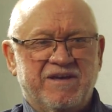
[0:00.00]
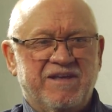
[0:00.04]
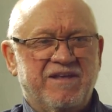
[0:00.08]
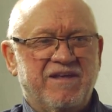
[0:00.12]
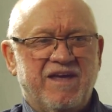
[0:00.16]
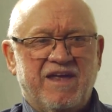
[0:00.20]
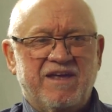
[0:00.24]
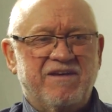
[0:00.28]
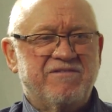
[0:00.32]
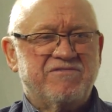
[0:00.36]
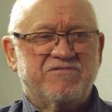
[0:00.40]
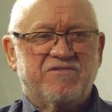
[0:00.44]

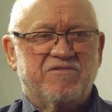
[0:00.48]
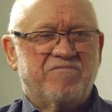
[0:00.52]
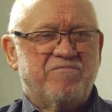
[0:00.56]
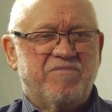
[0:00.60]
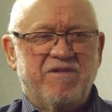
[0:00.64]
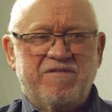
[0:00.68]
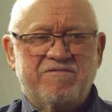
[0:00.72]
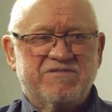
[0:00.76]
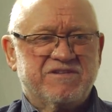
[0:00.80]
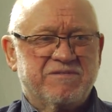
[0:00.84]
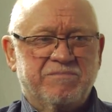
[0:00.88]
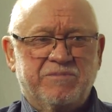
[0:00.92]
He, he, was,
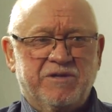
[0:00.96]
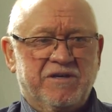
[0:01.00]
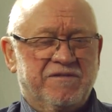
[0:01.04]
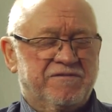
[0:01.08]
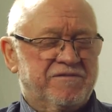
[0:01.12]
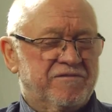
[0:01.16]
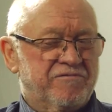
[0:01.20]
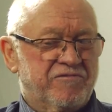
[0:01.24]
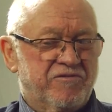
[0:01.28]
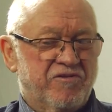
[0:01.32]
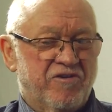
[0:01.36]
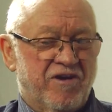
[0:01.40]
he was, a
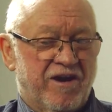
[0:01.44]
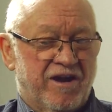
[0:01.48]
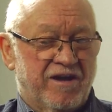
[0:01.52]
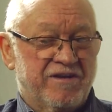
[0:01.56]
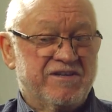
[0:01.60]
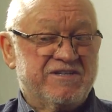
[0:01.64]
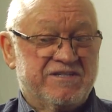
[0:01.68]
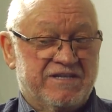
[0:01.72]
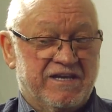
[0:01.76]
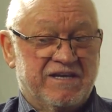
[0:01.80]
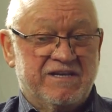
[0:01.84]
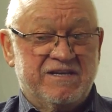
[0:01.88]
beautiful writer.
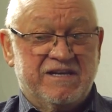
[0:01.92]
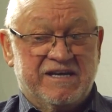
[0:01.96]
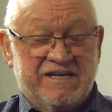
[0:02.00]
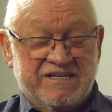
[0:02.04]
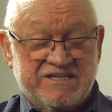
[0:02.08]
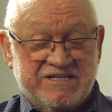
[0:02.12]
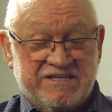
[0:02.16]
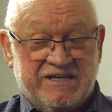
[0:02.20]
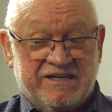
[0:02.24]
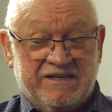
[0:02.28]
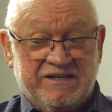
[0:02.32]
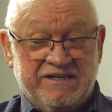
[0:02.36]
He's dead now,
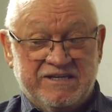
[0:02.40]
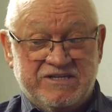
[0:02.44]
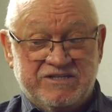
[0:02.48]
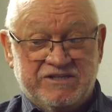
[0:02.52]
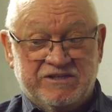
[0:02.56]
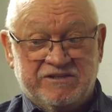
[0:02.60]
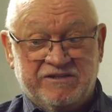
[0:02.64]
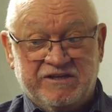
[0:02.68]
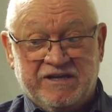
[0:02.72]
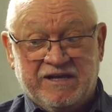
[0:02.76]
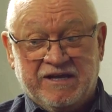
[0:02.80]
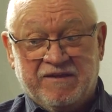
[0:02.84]
sadly,
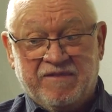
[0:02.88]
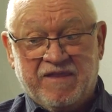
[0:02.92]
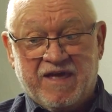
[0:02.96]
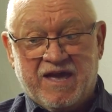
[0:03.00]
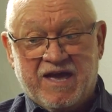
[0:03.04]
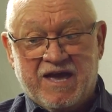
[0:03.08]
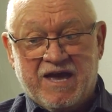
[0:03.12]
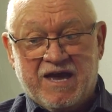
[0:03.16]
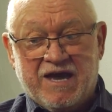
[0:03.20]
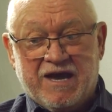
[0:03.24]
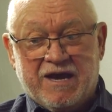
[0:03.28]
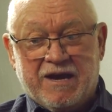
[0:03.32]
Jerry.
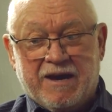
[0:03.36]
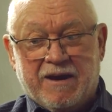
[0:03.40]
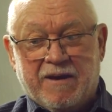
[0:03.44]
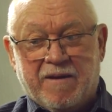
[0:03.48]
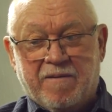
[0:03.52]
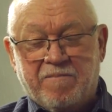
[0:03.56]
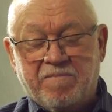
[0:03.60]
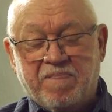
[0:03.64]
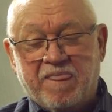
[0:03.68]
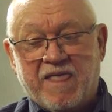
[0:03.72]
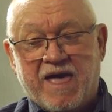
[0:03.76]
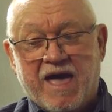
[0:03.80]

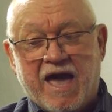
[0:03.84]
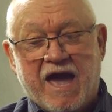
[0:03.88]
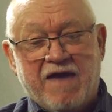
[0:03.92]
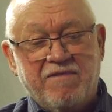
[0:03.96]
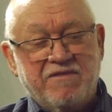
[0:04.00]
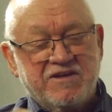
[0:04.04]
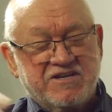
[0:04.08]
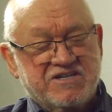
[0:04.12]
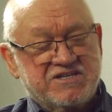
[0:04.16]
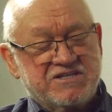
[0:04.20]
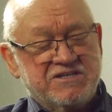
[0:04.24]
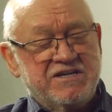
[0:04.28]
Um,
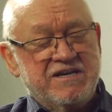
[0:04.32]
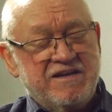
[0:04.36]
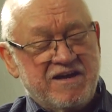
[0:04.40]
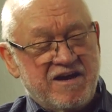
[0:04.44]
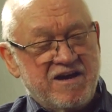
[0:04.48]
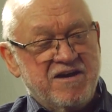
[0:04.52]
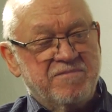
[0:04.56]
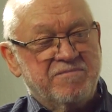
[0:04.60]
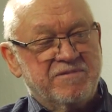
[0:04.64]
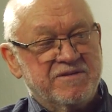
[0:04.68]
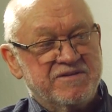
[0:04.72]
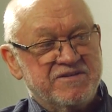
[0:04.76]
and the scene
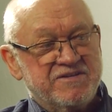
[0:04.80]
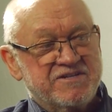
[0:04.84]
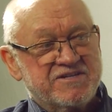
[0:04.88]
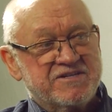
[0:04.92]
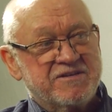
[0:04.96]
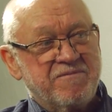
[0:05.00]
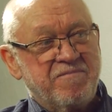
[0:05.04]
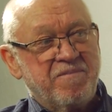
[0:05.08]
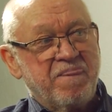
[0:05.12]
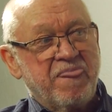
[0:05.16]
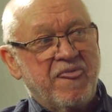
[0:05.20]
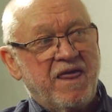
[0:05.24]
opens